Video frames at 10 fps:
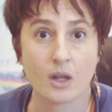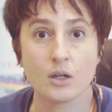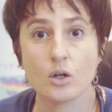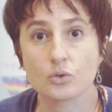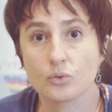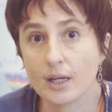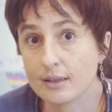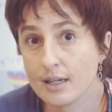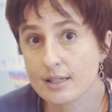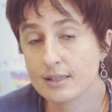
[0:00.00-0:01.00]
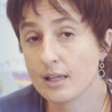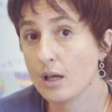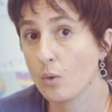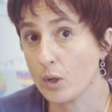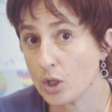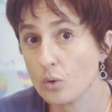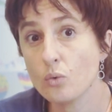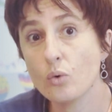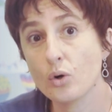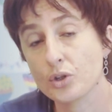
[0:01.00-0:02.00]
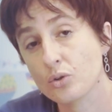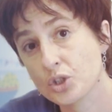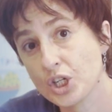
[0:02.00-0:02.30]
not to get dusty when you or your